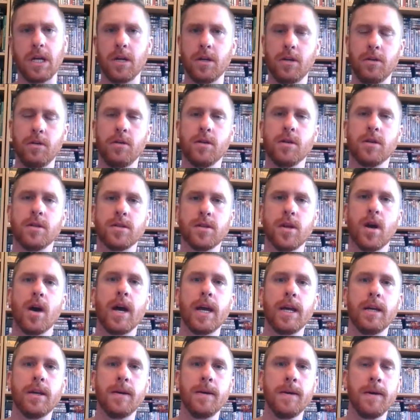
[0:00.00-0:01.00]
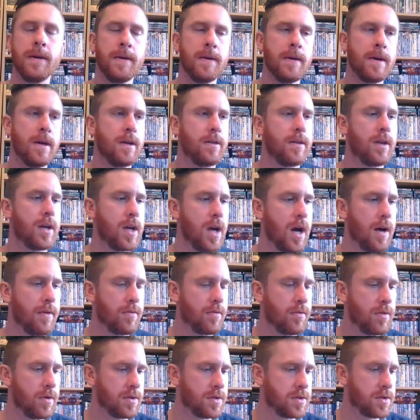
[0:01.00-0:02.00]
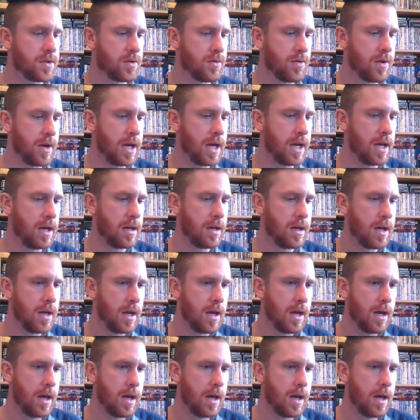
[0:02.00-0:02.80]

and you design the cover on screen.